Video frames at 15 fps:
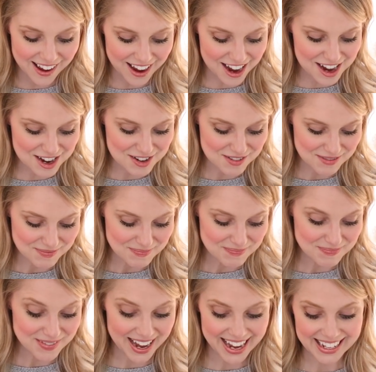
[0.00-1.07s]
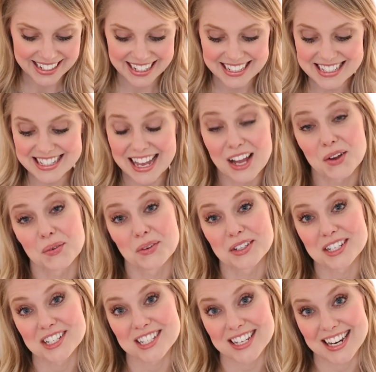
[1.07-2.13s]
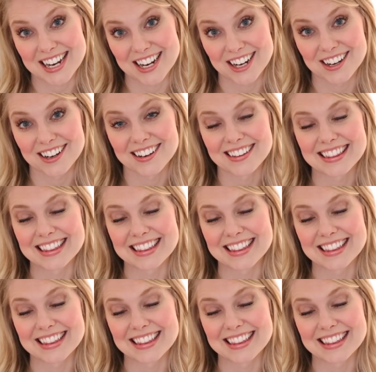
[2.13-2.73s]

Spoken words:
I guess I will share,